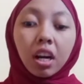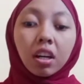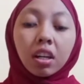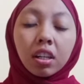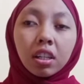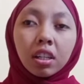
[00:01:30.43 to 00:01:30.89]

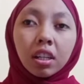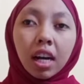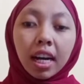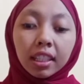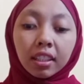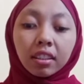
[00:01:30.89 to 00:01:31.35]

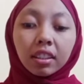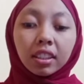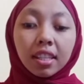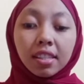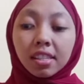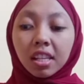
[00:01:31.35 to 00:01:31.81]
are
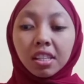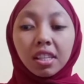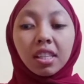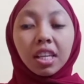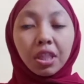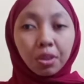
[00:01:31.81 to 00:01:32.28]

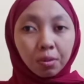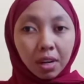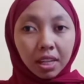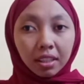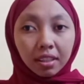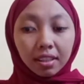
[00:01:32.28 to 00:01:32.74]
translated into
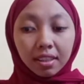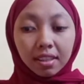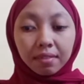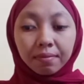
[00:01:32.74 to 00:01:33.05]
another.